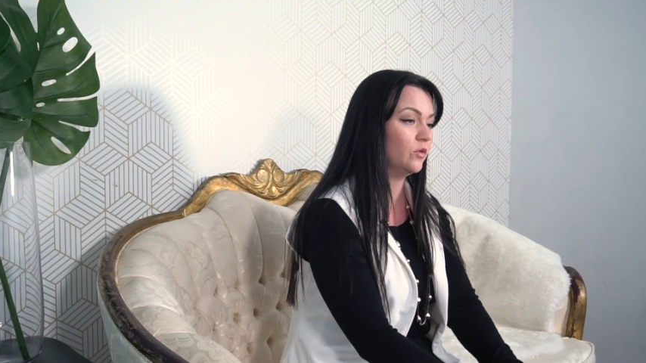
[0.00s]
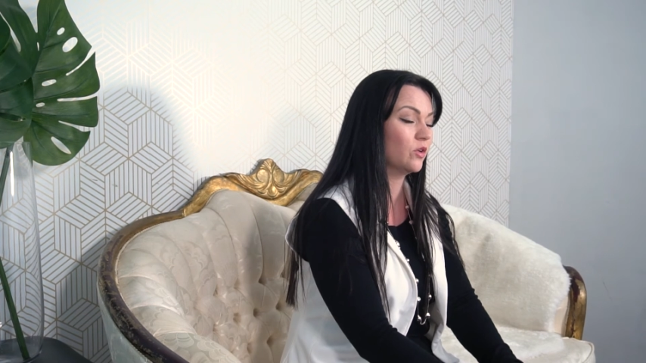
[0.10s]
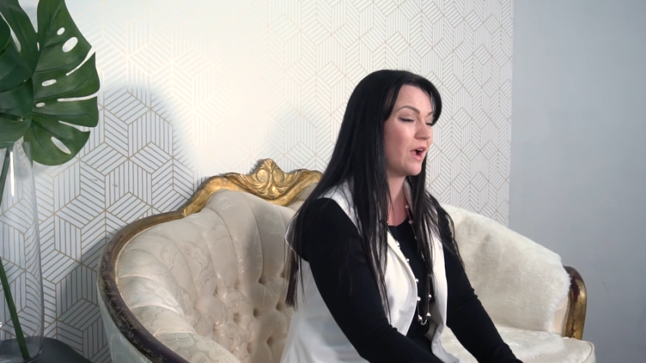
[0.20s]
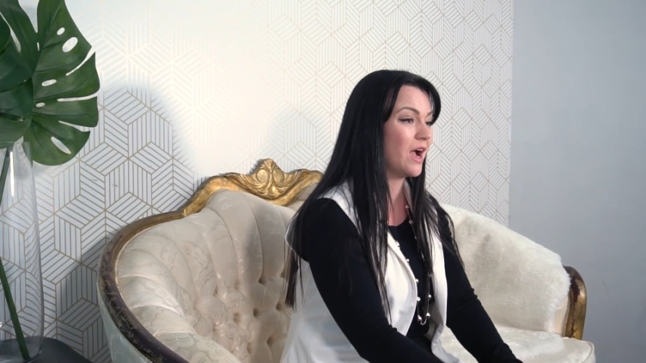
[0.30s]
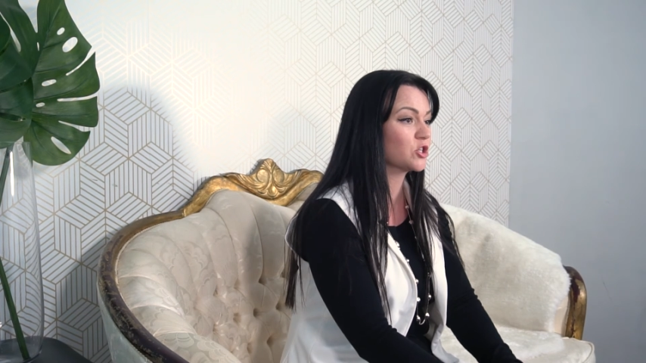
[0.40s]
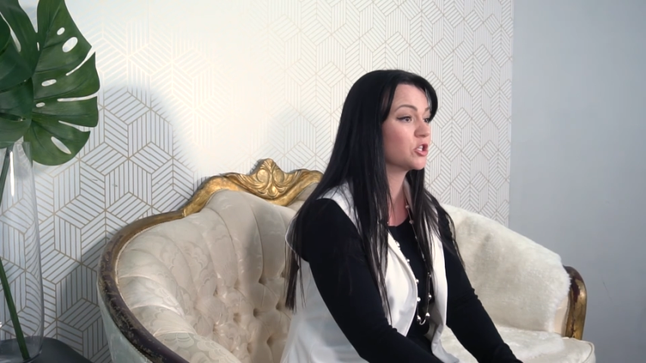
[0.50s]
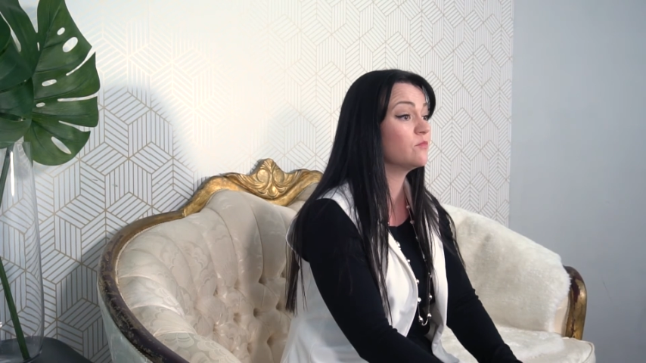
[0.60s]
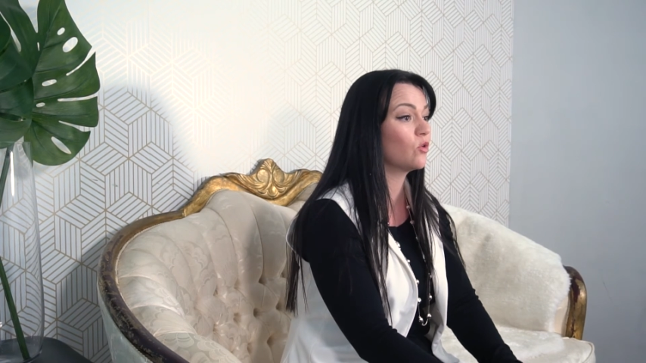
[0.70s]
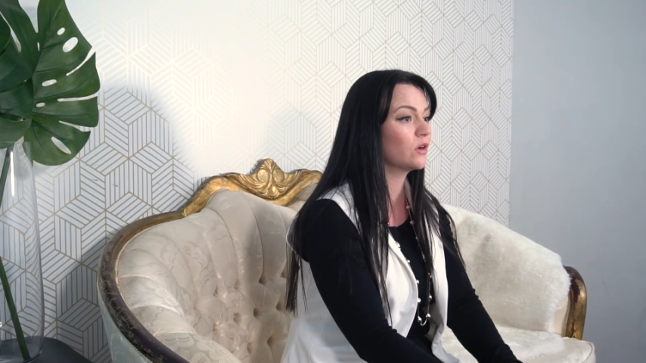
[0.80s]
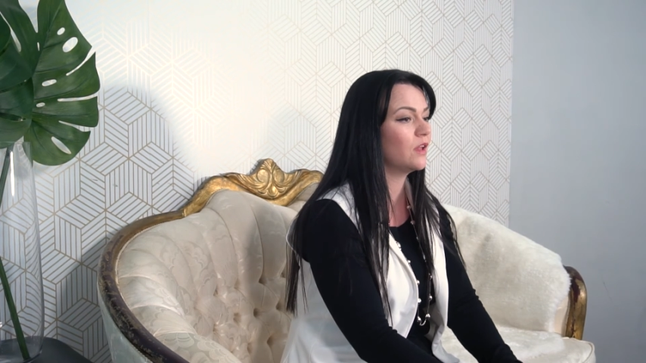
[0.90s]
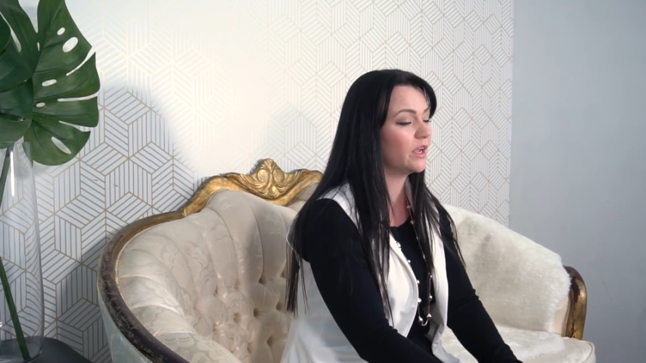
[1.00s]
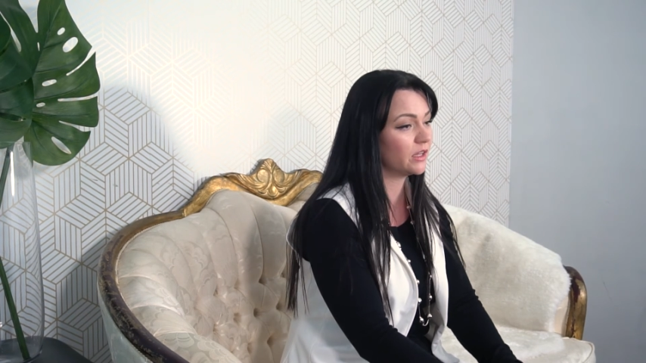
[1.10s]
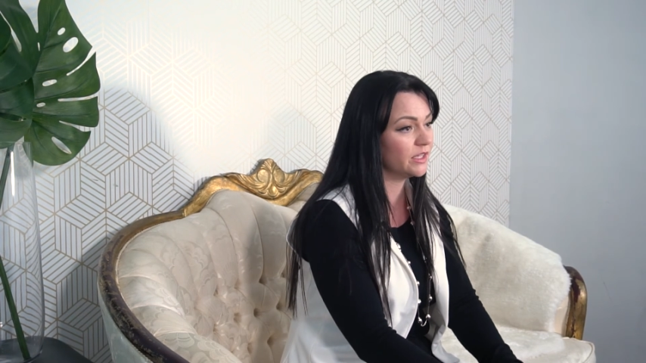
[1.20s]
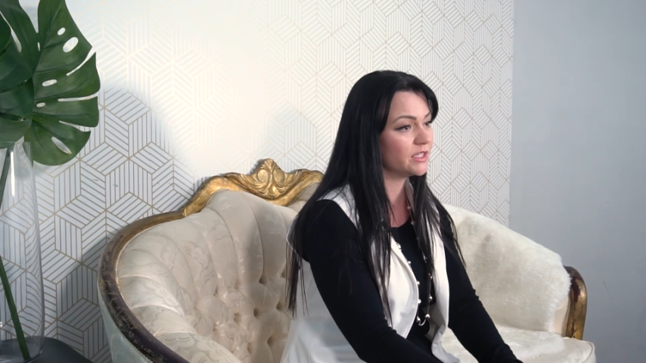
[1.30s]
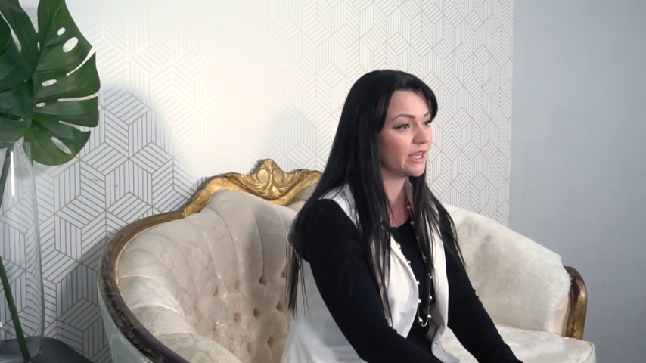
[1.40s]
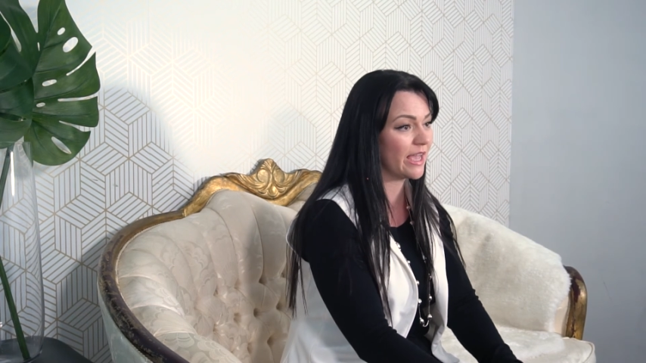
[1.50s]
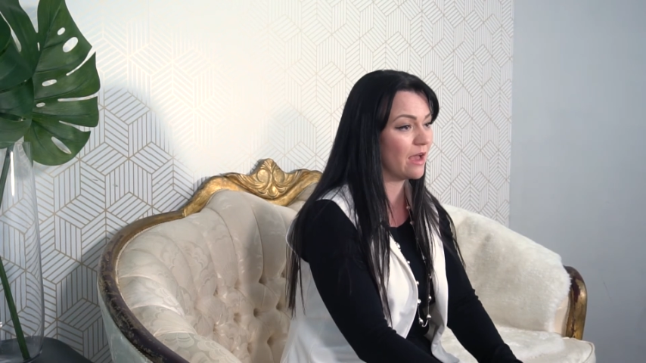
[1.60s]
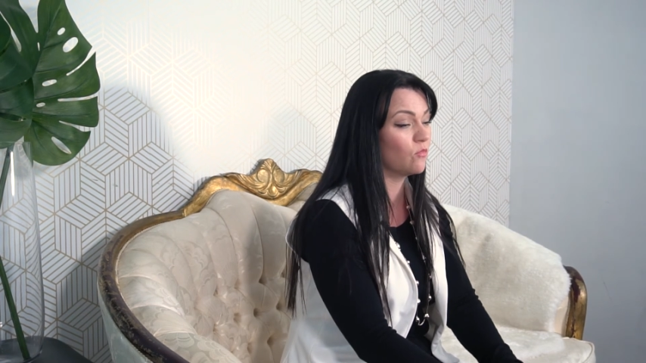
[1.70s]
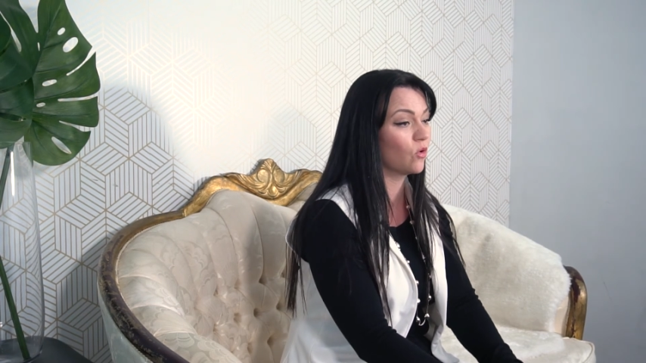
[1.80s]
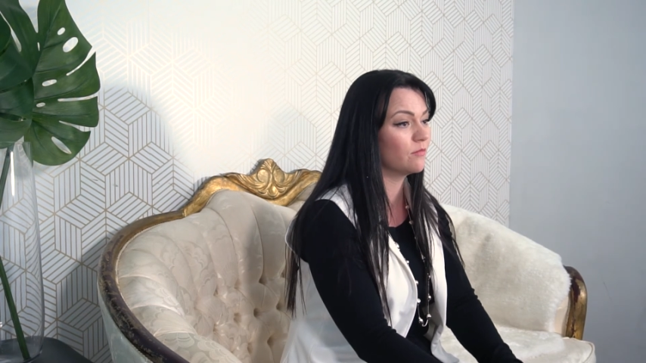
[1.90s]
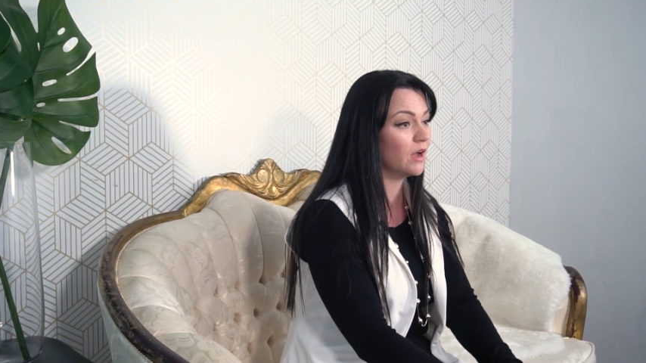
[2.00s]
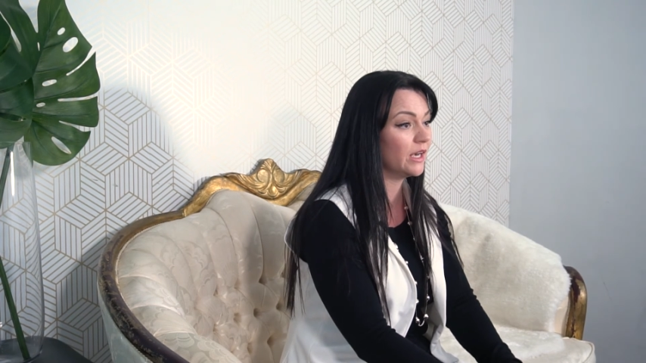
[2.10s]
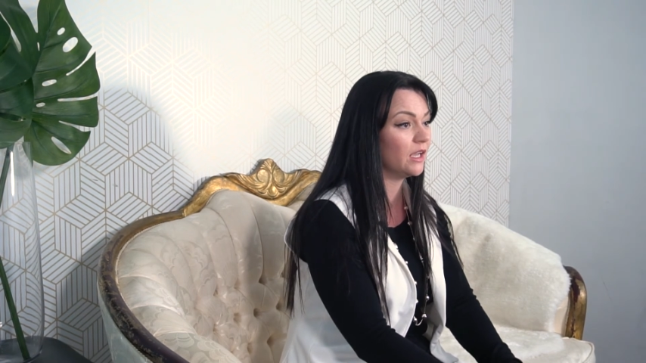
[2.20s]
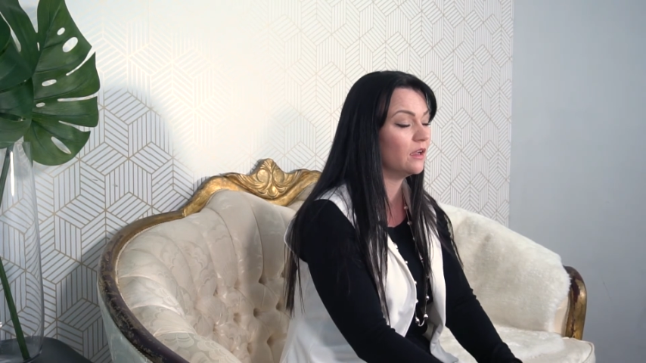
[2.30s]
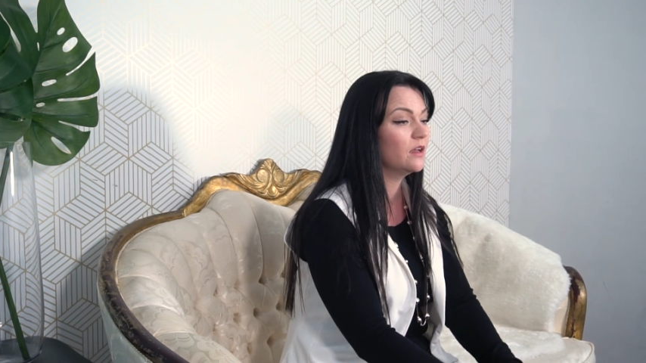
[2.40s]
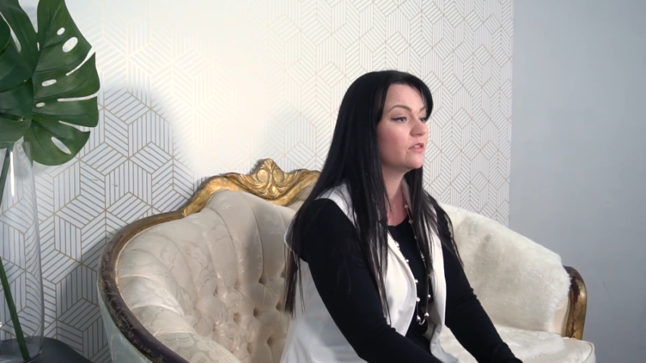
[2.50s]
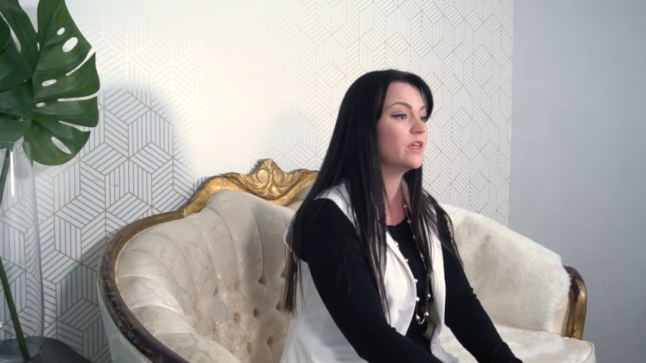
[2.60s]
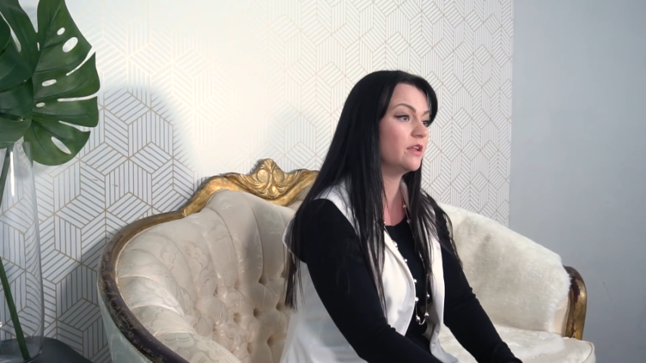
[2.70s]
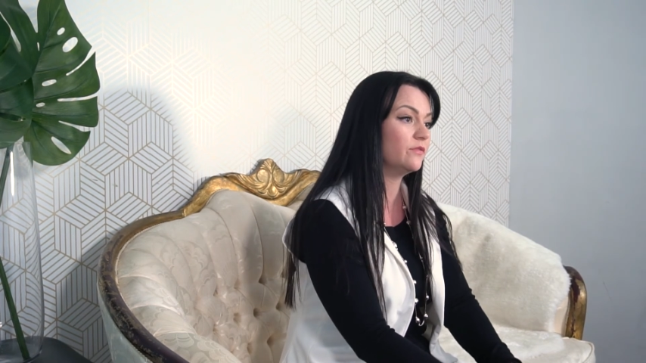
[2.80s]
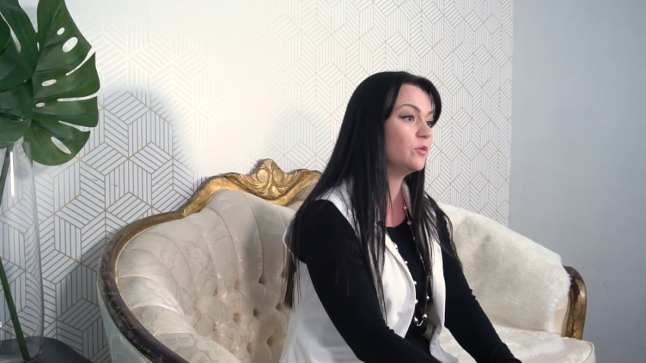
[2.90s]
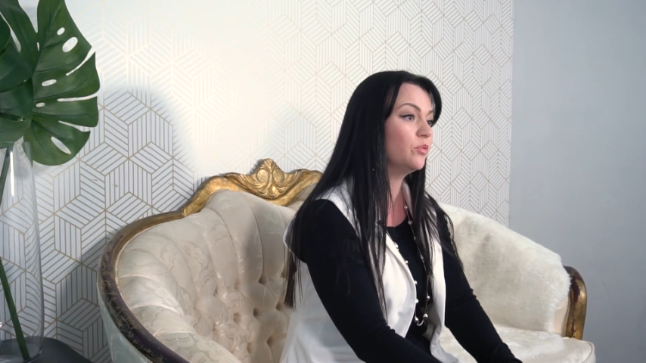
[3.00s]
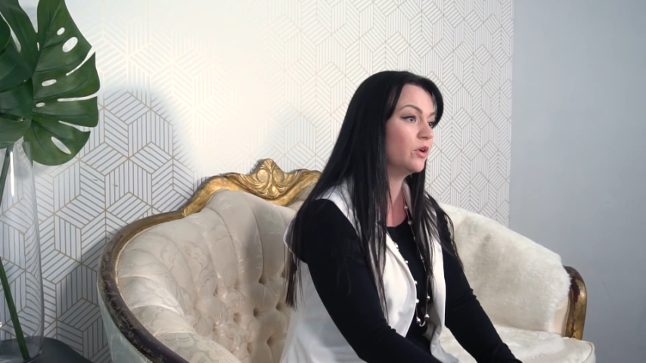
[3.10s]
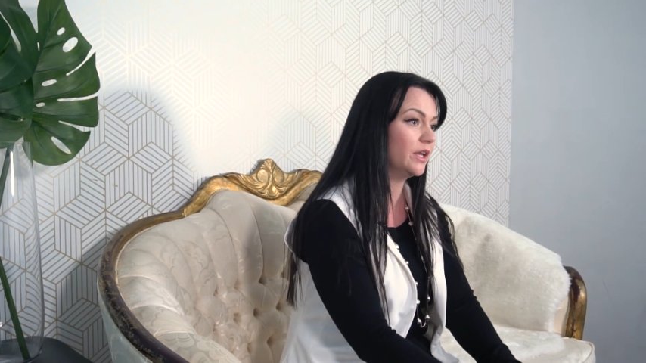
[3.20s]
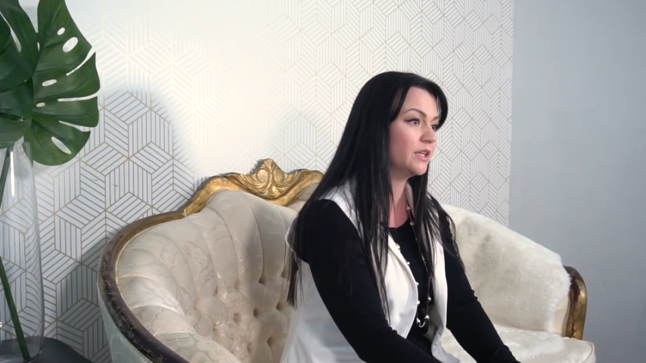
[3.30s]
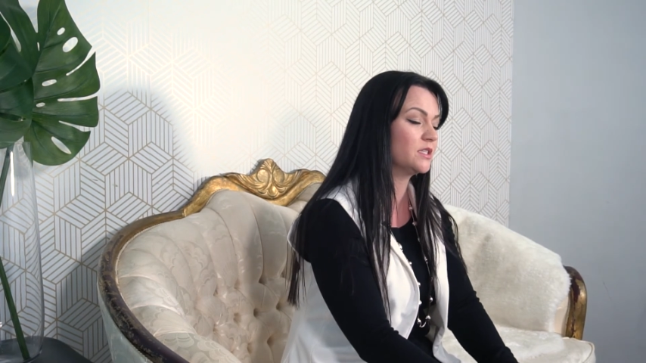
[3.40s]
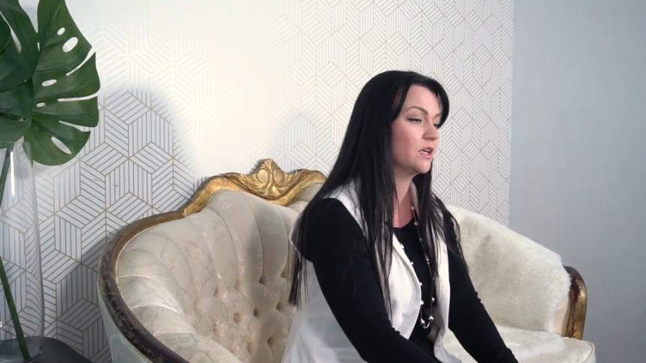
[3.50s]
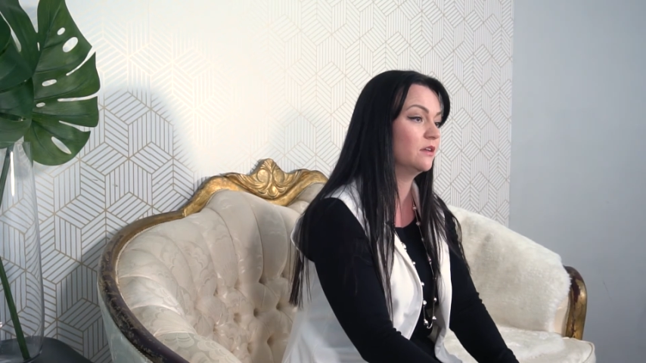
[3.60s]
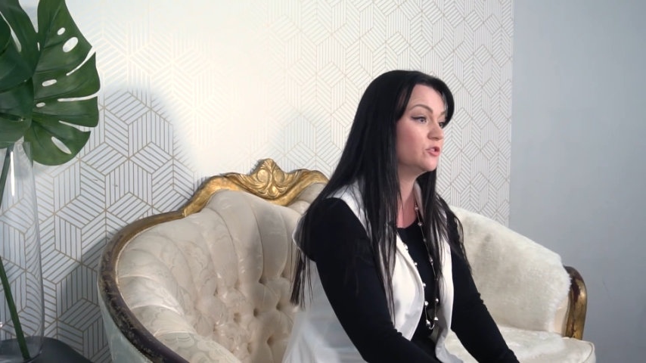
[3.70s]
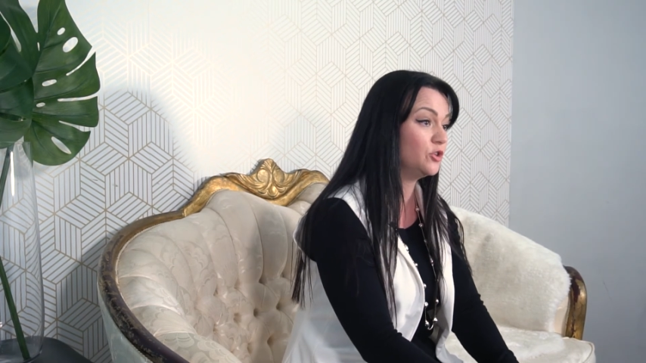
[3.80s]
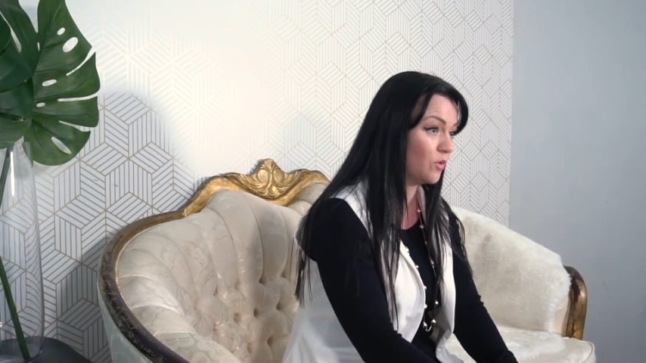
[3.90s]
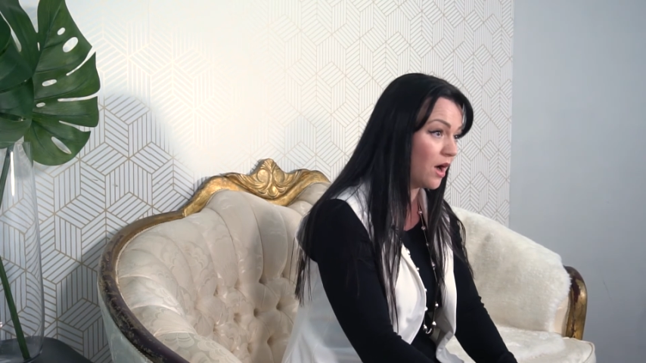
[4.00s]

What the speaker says: you're actually more likely to get more money than if you put it too